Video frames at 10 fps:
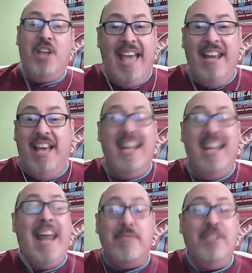and
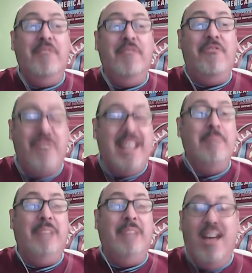an absolute
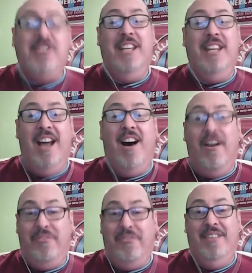freaking blast and a
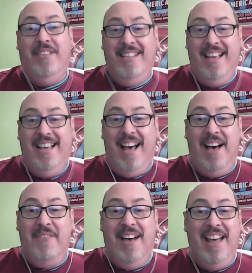half.
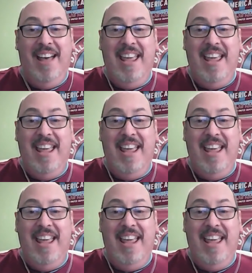Yeah.